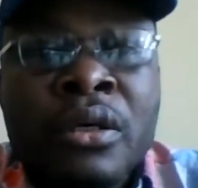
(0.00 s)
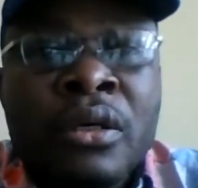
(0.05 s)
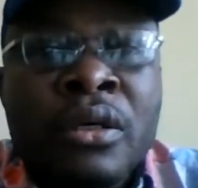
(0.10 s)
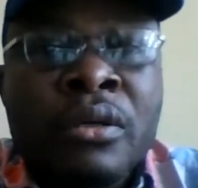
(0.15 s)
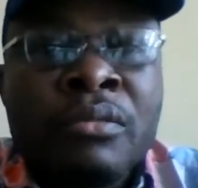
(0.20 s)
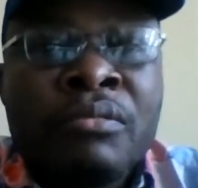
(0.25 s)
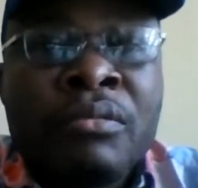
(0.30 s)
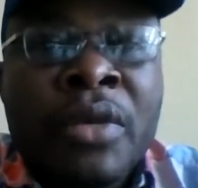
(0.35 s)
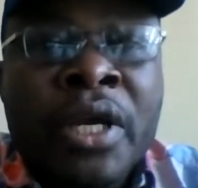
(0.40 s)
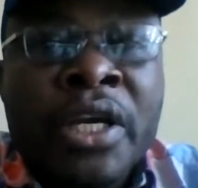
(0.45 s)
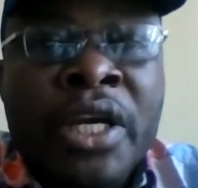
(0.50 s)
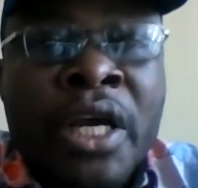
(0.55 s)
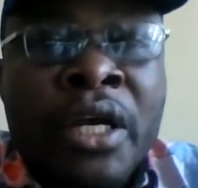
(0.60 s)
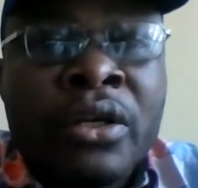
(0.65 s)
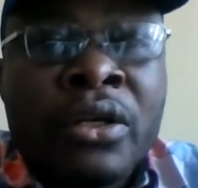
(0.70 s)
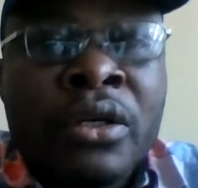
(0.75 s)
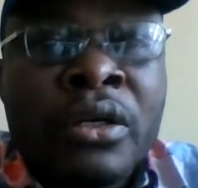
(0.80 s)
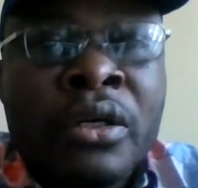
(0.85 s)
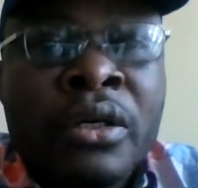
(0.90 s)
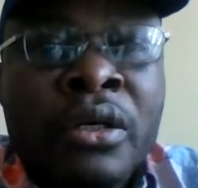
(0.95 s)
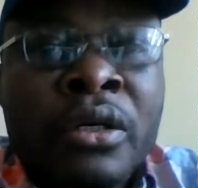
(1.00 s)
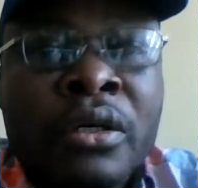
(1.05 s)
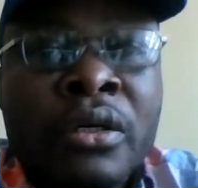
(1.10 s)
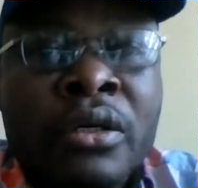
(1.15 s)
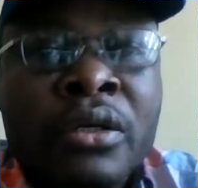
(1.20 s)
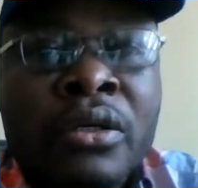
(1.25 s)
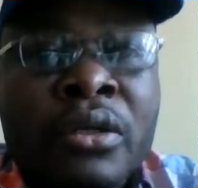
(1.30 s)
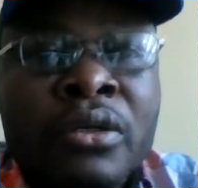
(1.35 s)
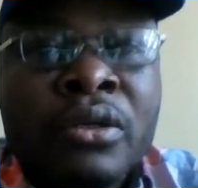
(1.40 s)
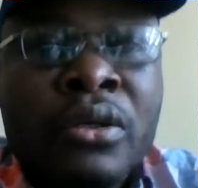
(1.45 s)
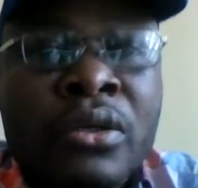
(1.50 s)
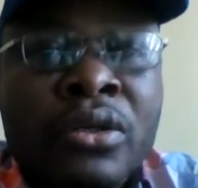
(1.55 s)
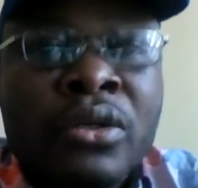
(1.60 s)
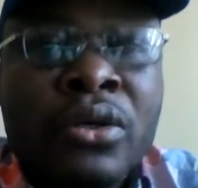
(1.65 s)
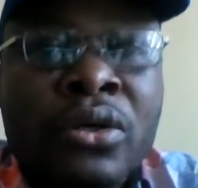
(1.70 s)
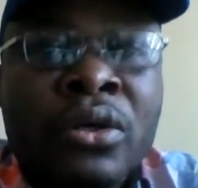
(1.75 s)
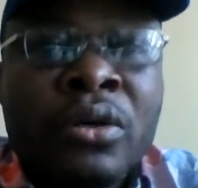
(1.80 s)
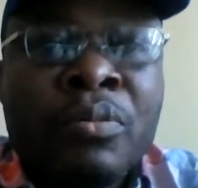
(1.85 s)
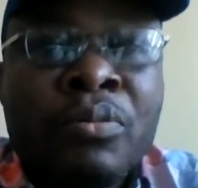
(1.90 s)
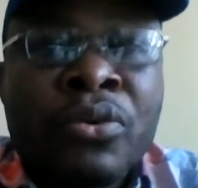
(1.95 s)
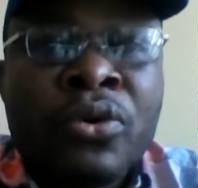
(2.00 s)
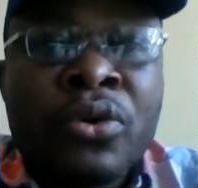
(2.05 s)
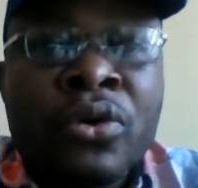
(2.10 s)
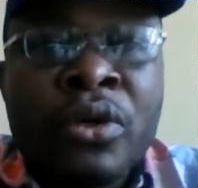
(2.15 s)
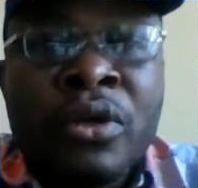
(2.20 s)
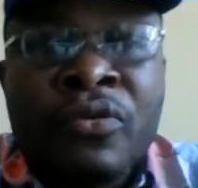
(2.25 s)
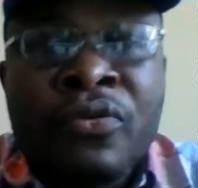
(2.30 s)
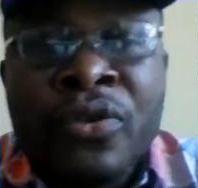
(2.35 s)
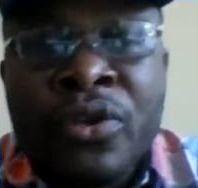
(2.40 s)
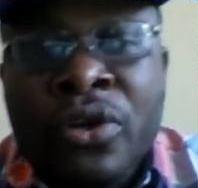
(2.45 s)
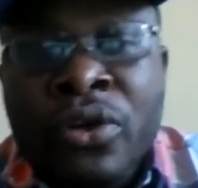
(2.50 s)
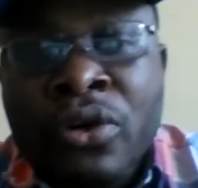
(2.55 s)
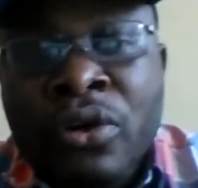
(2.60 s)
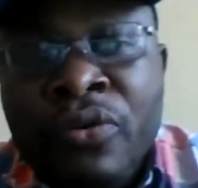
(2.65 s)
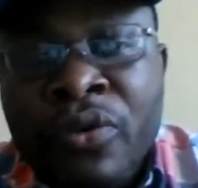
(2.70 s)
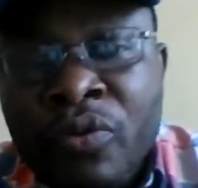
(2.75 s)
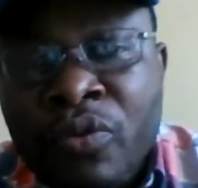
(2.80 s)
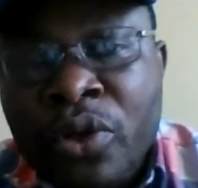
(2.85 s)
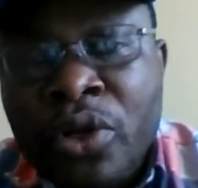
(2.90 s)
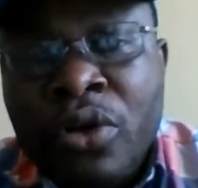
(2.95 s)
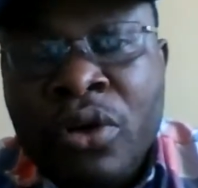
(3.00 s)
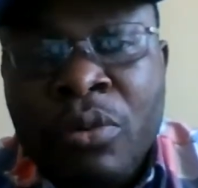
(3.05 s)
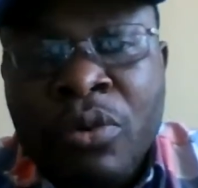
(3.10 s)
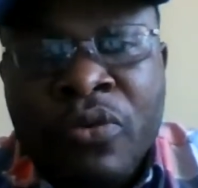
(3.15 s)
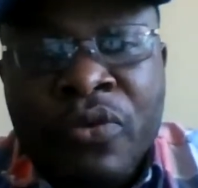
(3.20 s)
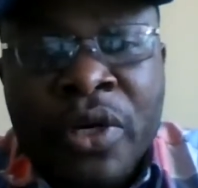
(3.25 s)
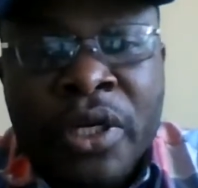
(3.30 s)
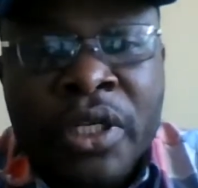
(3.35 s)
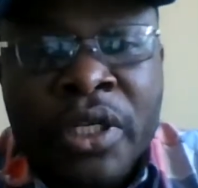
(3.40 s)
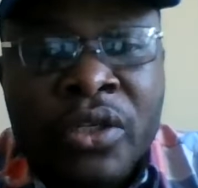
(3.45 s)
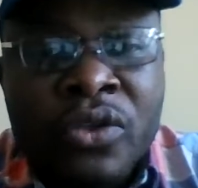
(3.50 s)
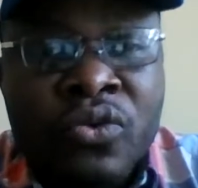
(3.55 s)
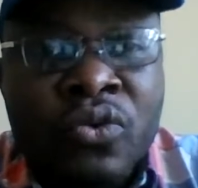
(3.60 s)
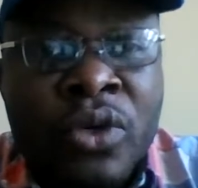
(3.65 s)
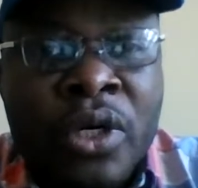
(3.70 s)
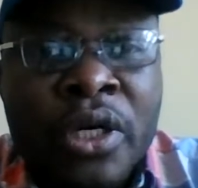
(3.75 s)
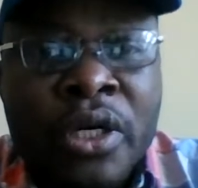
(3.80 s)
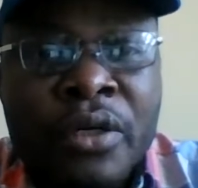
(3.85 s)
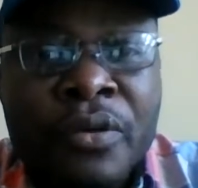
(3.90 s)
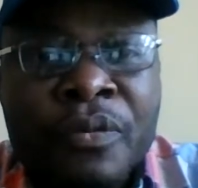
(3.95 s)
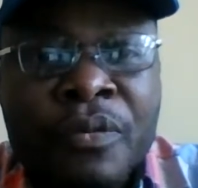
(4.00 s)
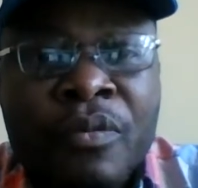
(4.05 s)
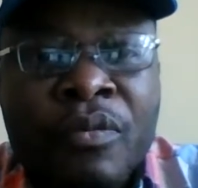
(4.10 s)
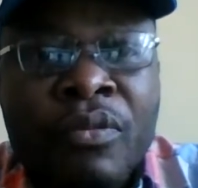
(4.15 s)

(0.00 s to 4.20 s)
make and upload a video when we come over this way,